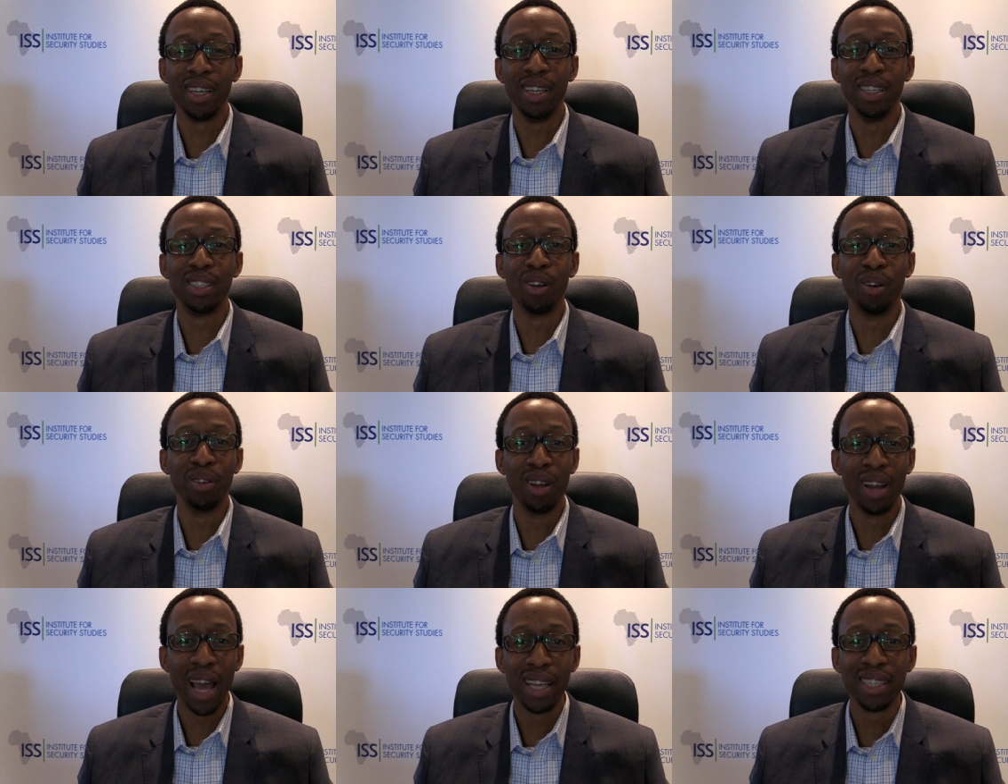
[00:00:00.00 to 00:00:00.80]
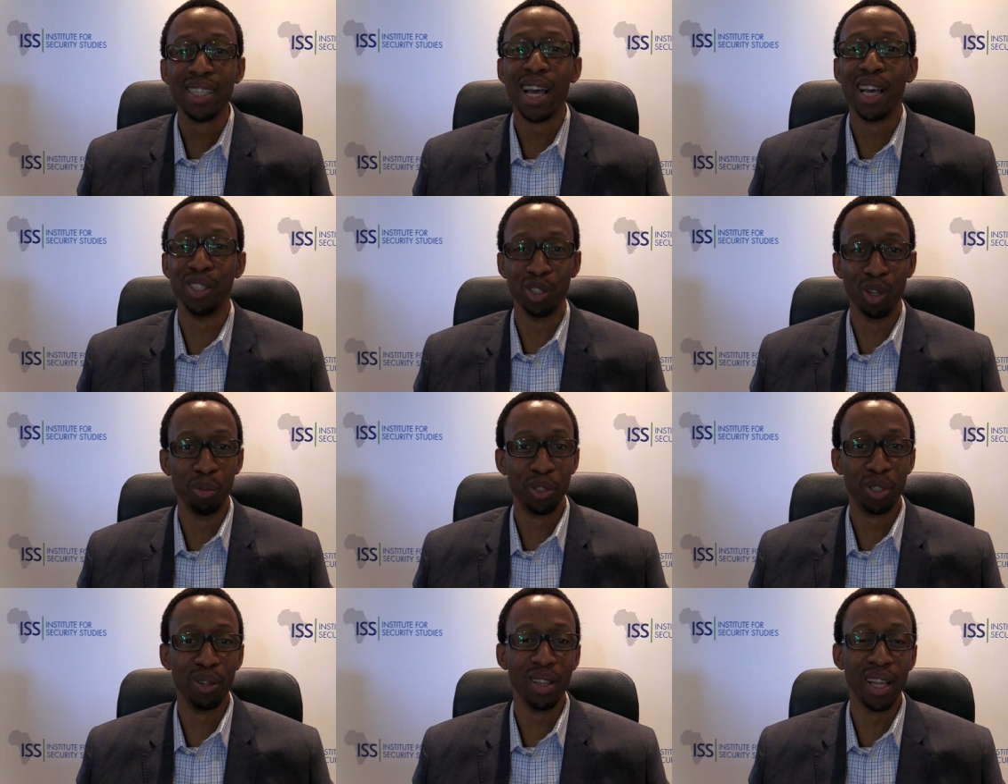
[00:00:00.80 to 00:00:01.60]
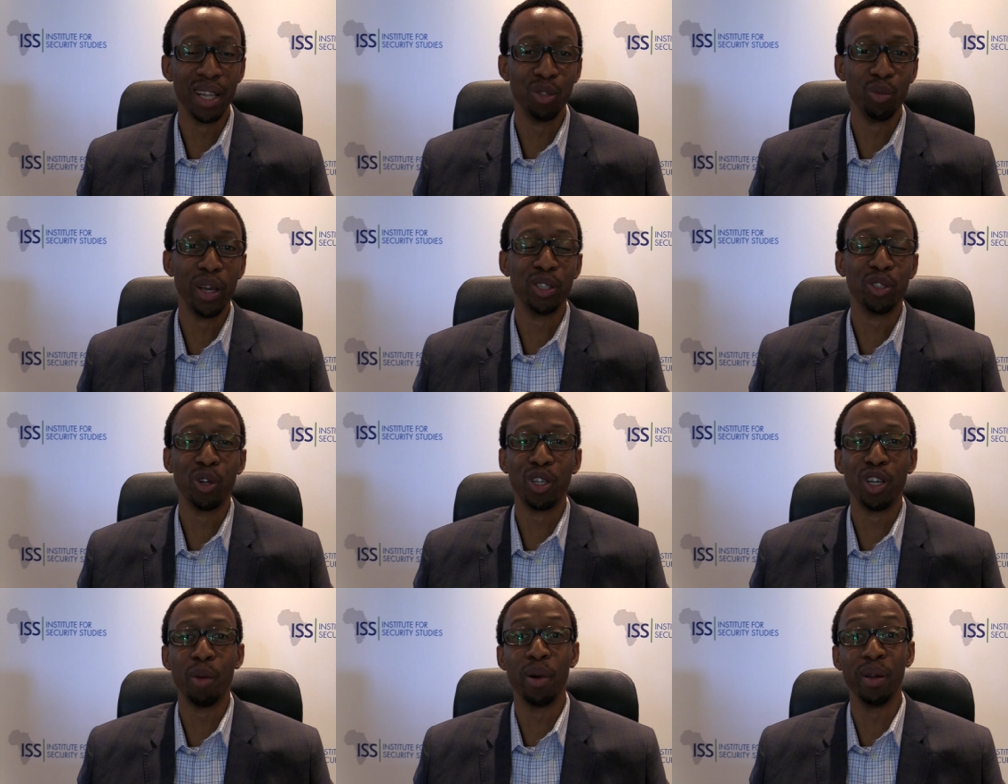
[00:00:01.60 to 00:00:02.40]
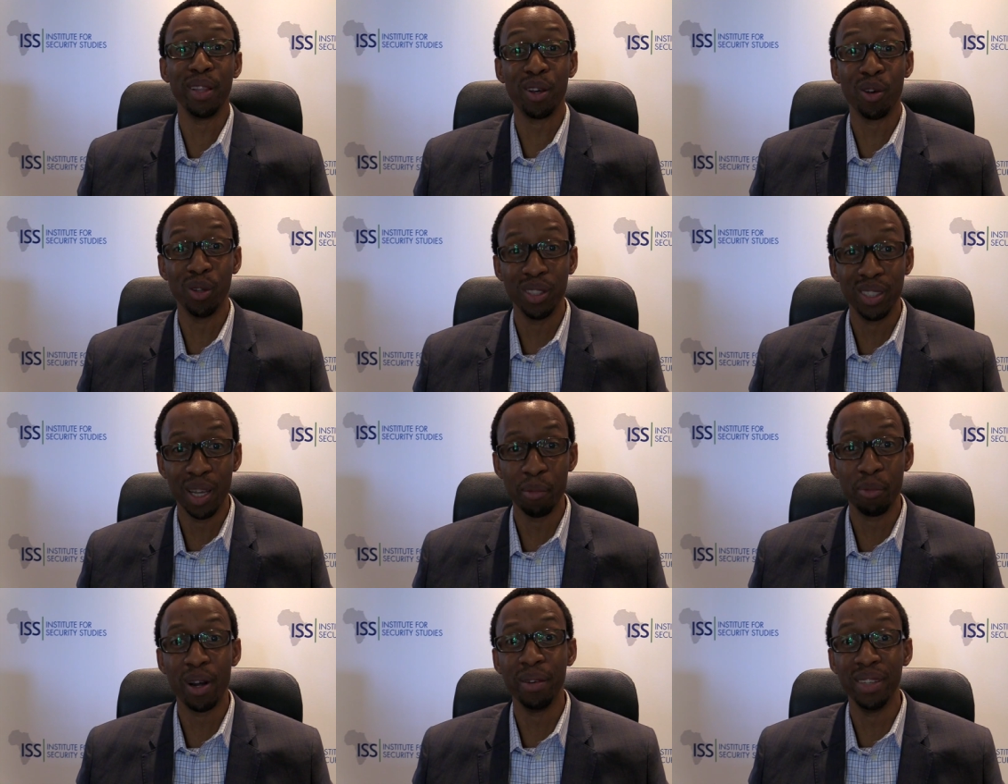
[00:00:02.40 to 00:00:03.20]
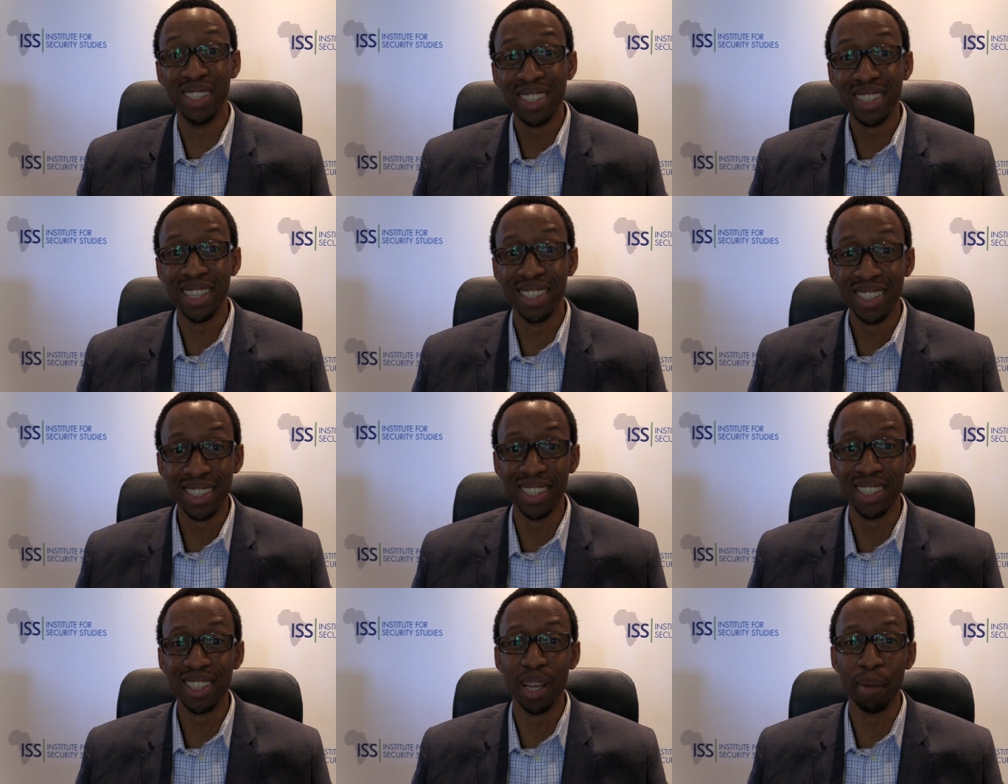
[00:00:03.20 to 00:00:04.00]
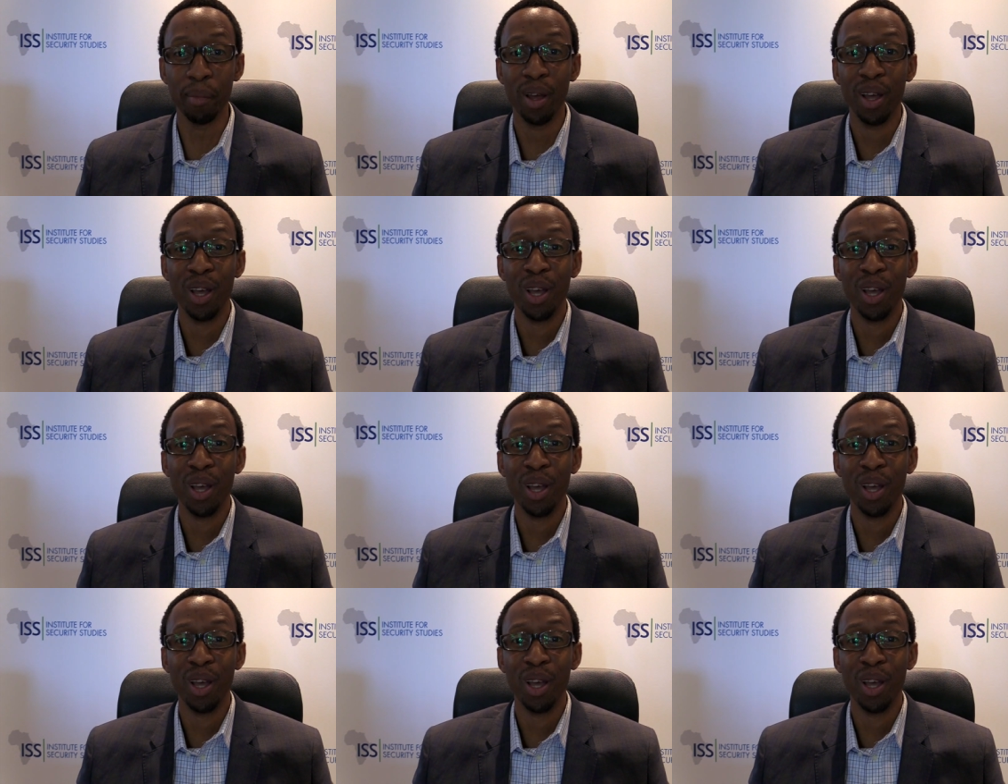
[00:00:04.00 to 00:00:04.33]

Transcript: it underlies the assumption that we are talking about the contemporary state system,